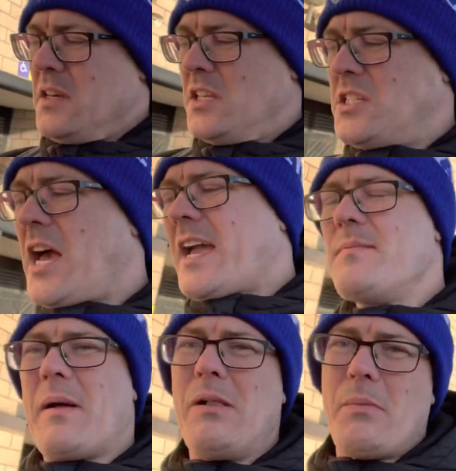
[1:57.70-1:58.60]
Jackie
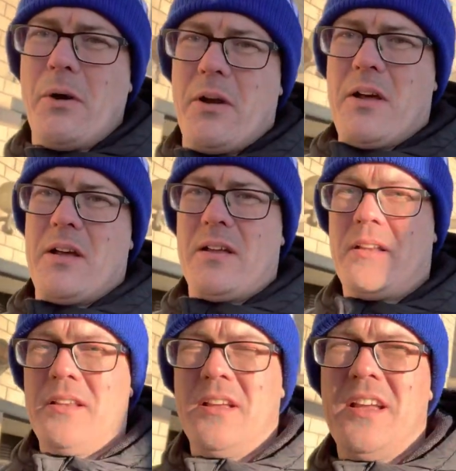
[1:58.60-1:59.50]
Milburn,
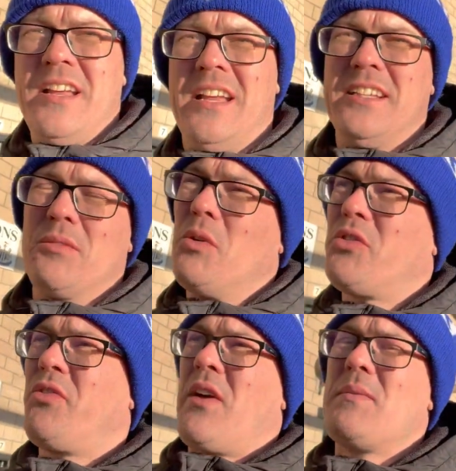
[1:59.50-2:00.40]
he's the most
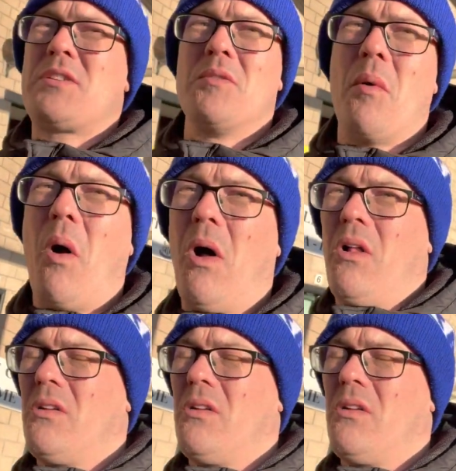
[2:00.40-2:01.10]
famous of them all.